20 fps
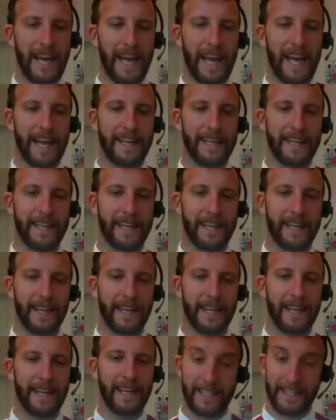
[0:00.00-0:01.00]
And
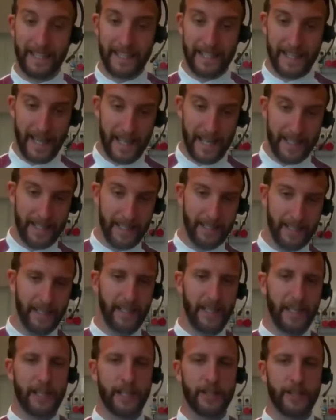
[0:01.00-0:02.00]
as I said,
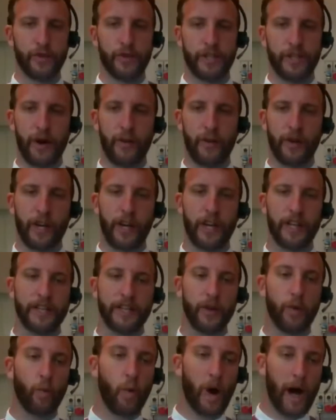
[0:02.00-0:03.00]
today we're going to
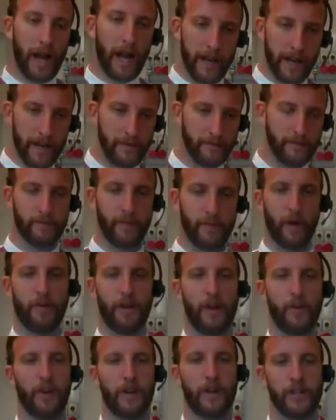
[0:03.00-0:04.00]
see one
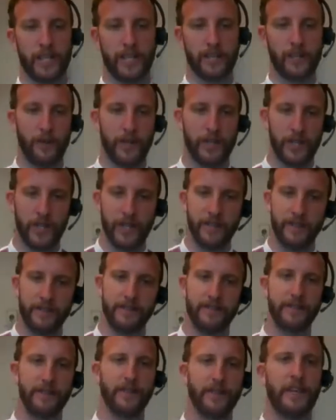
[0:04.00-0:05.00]
of our gelato
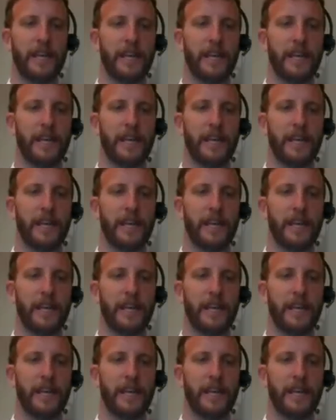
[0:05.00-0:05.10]
machines.